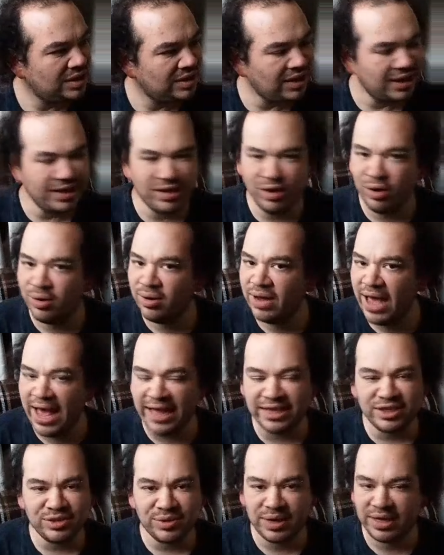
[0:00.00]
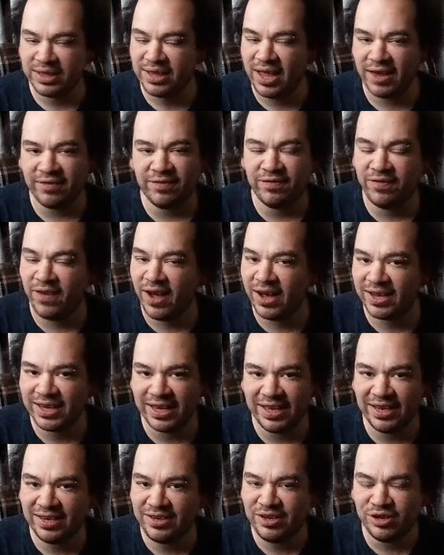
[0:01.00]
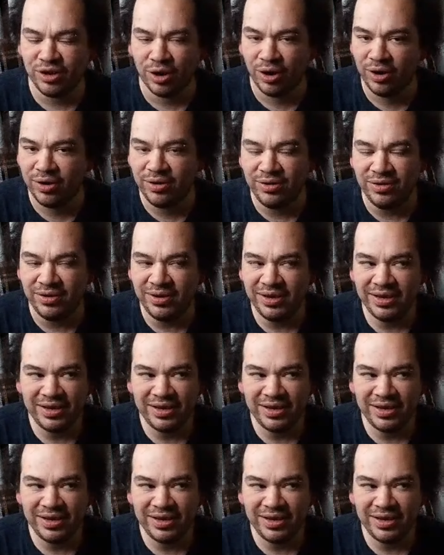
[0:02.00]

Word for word: Like you're entering like fucking you